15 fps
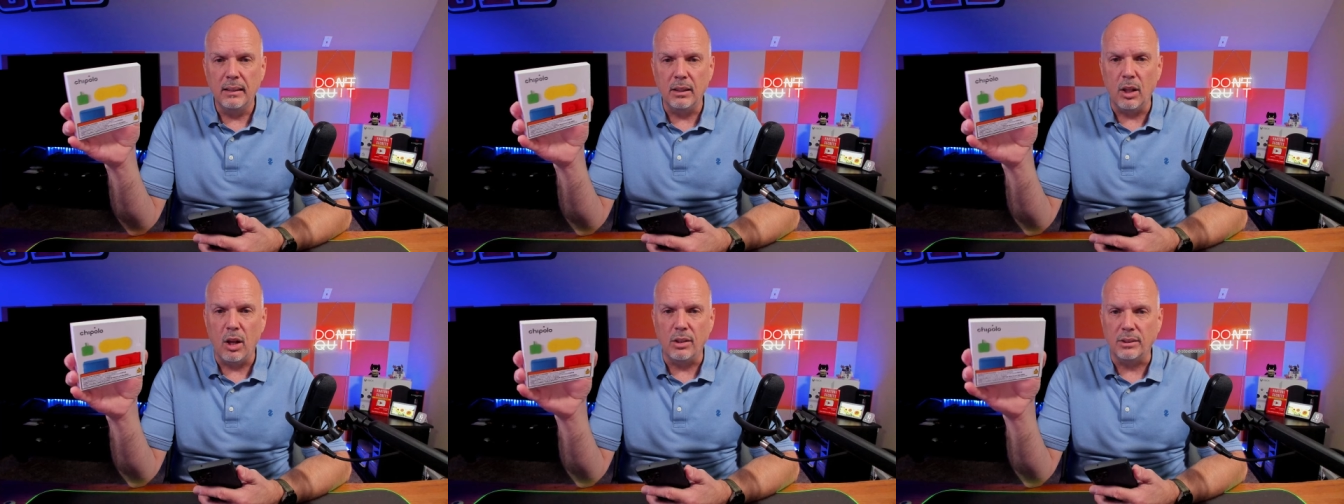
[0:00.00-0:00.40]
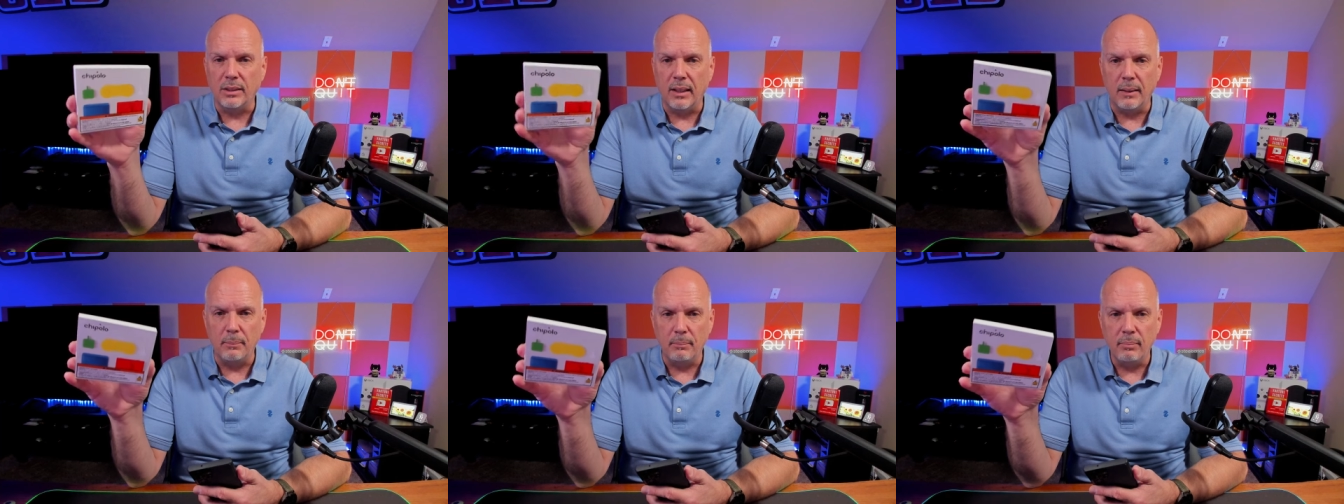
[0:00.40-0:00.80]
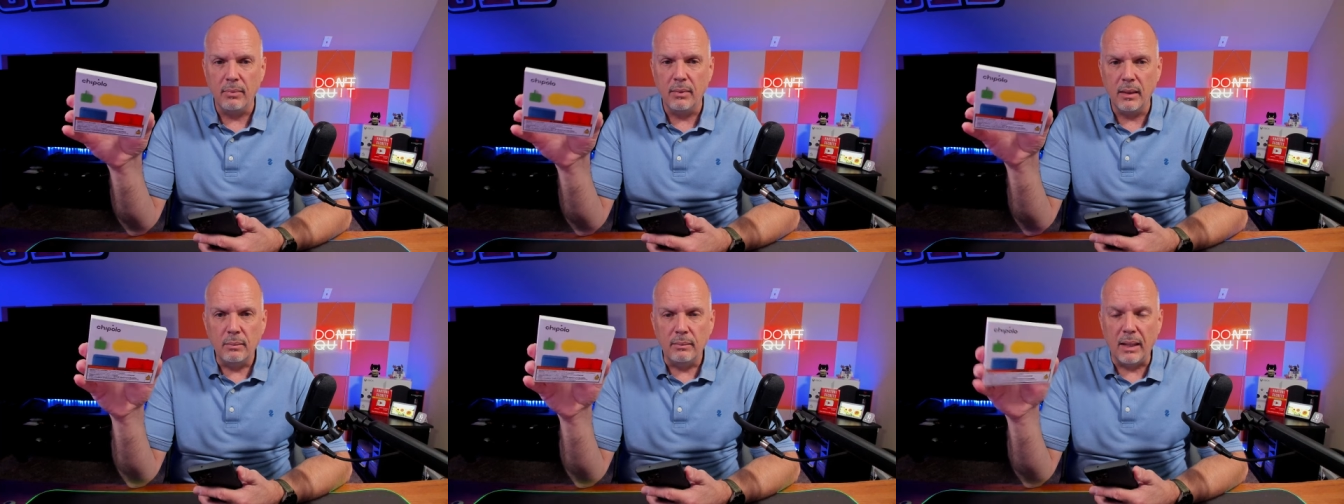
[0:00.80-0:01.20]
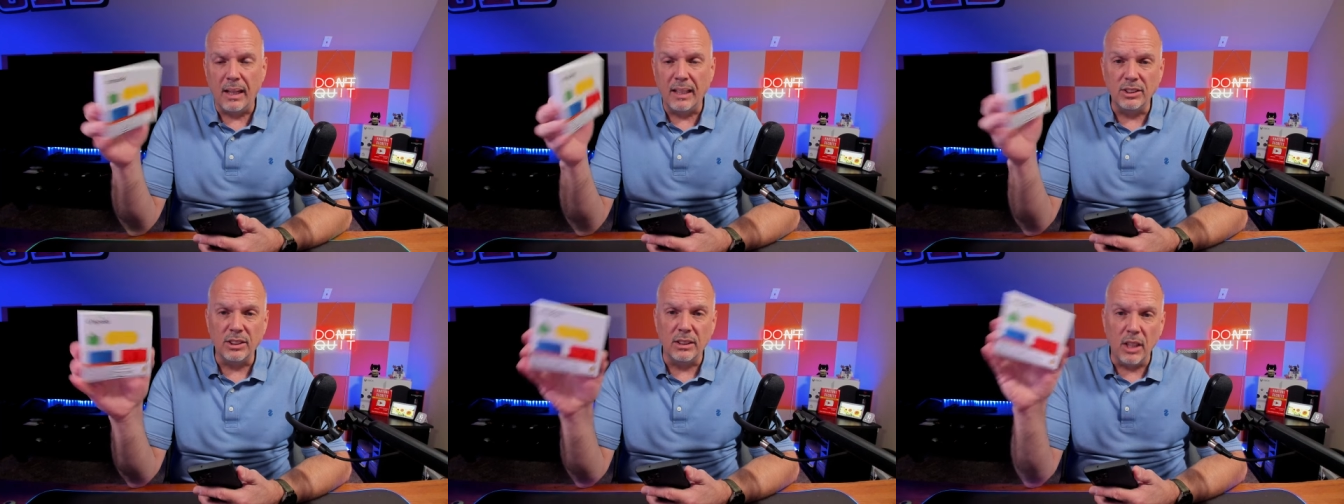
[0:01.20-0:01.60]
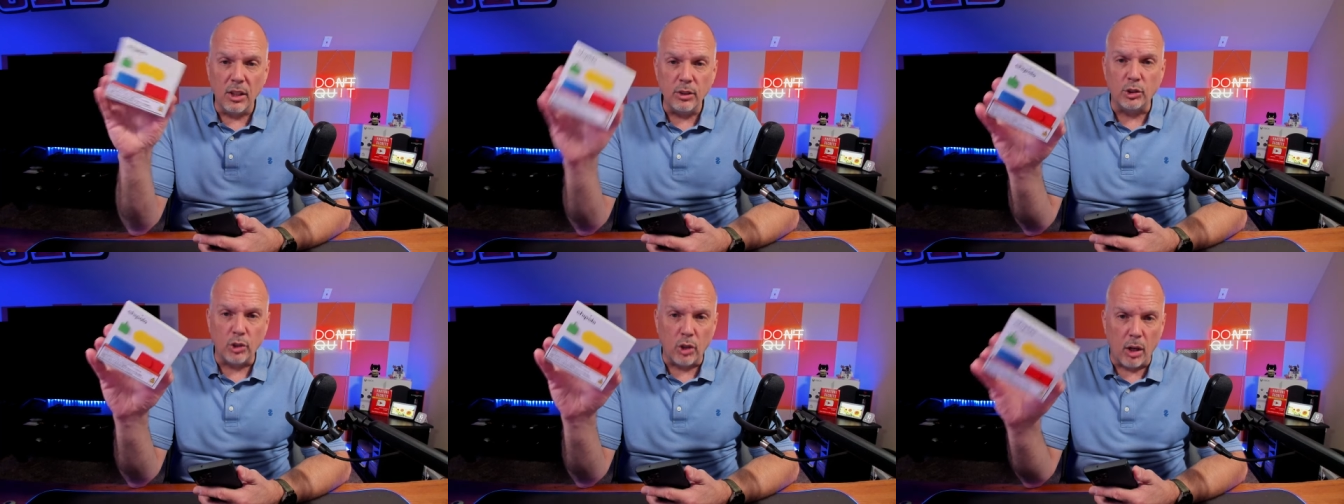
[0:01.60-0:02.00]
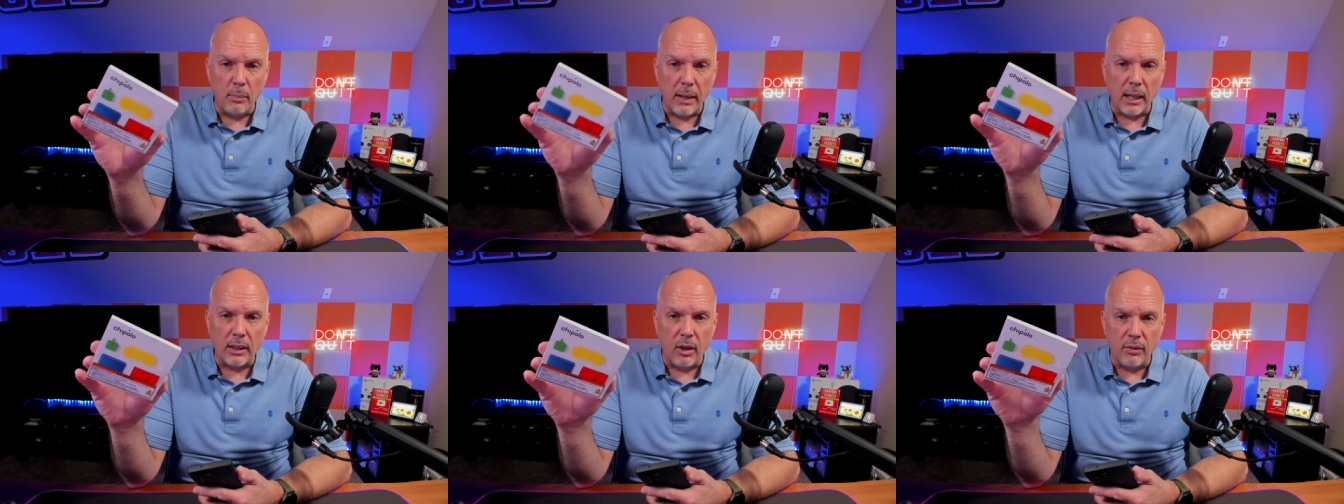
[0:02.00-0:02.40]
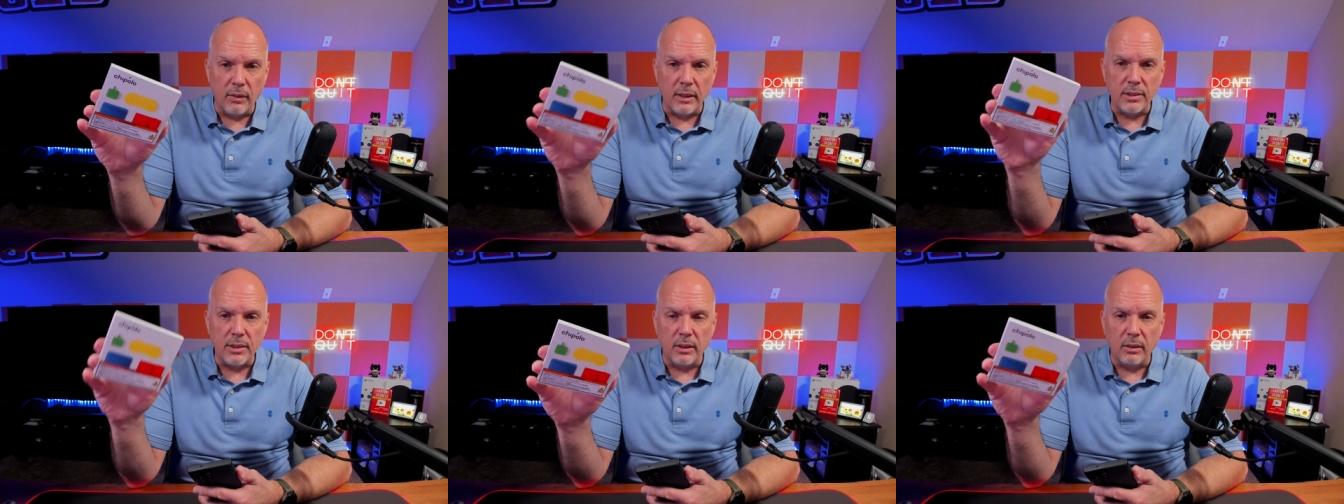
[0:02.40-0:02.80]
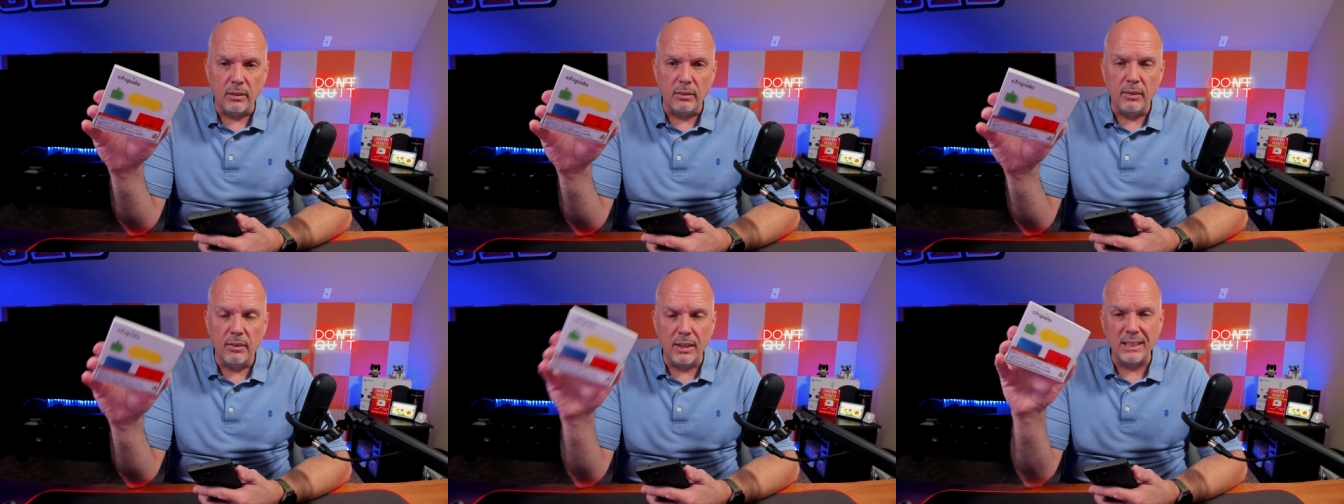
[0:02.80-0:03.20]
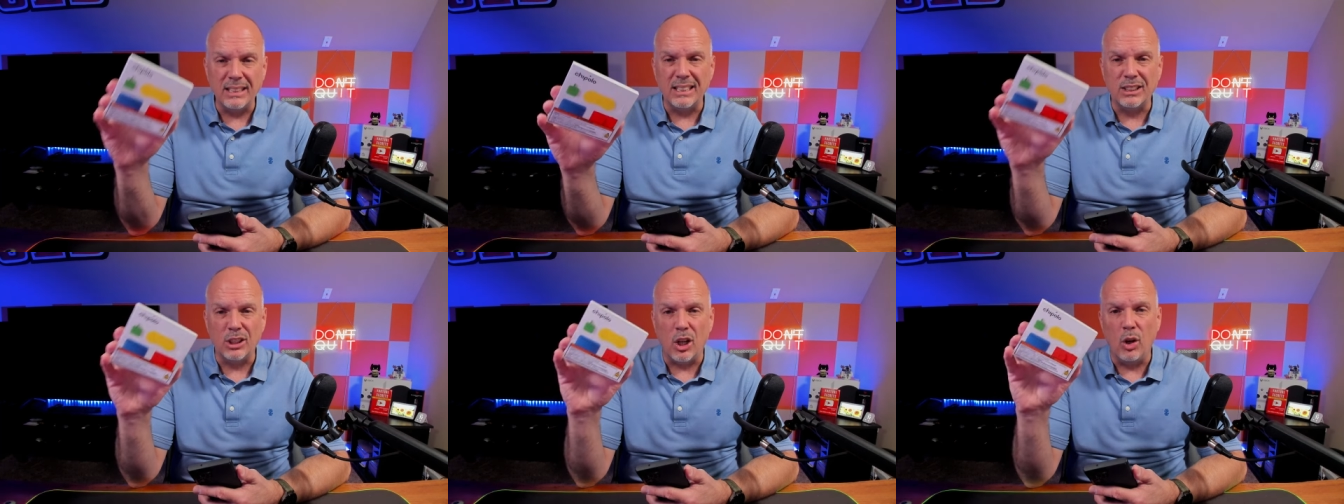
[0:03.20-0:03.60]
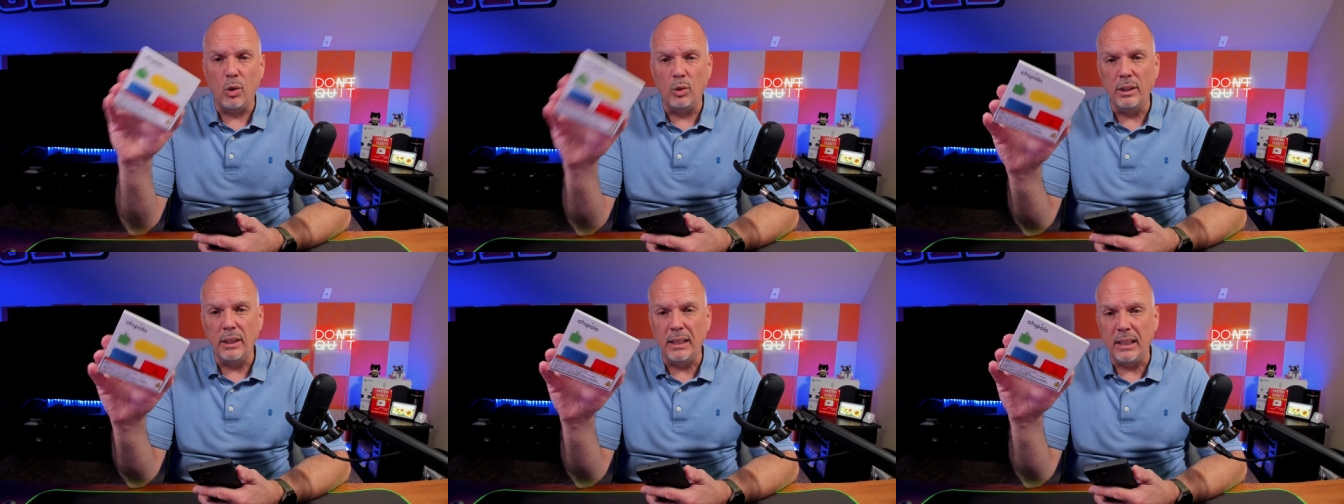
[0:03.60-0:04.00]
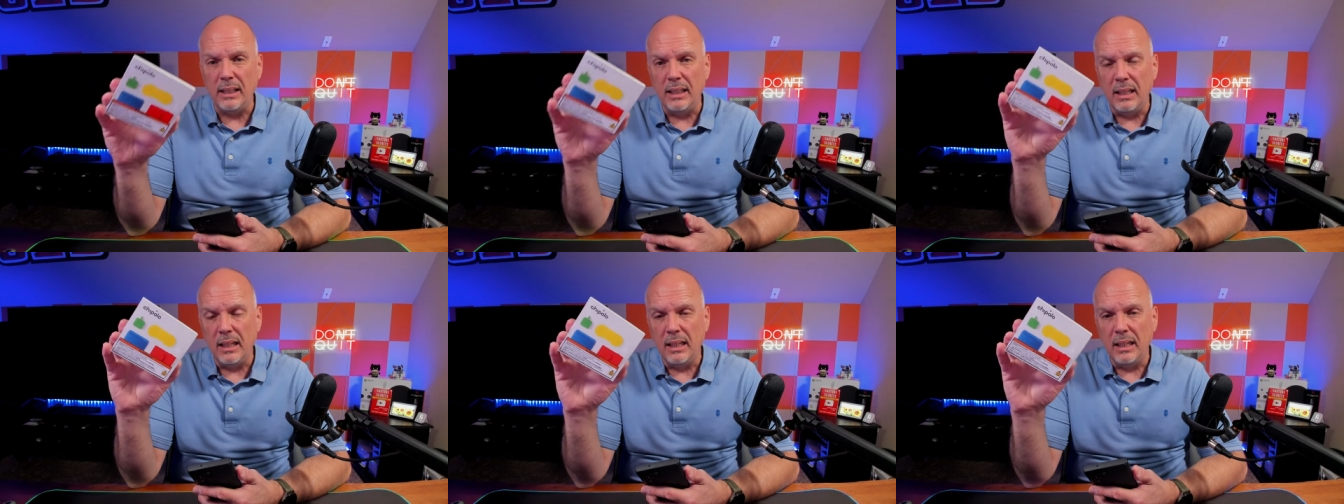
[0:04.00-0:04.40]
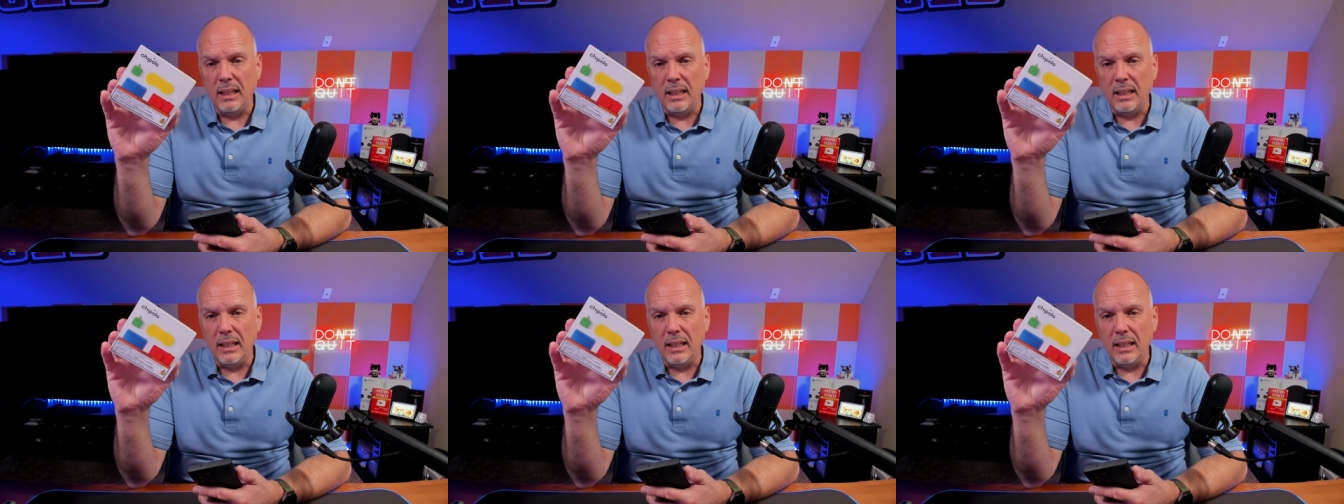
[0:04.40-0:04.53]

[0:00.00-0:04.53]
Long time. Now, here's another drawback on this here. This is only